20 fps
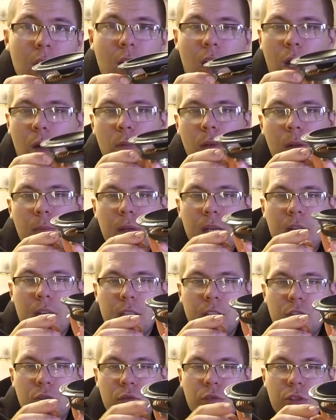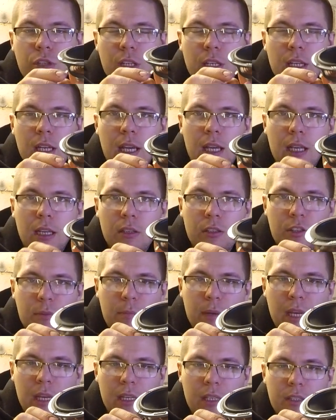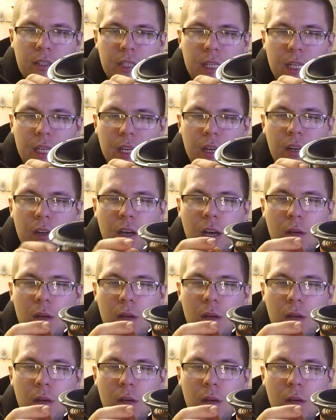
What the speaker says: I will be not using a spades here.